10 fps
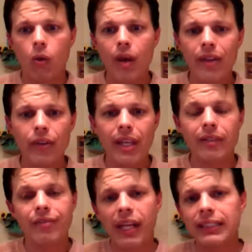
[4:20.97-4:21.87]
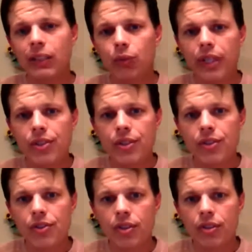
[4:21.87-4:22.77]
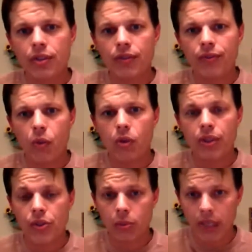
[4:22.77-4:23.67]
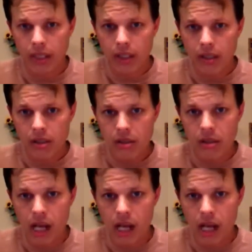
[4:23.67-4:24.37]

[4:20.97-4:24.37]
rather than inventing reasons for disobedience,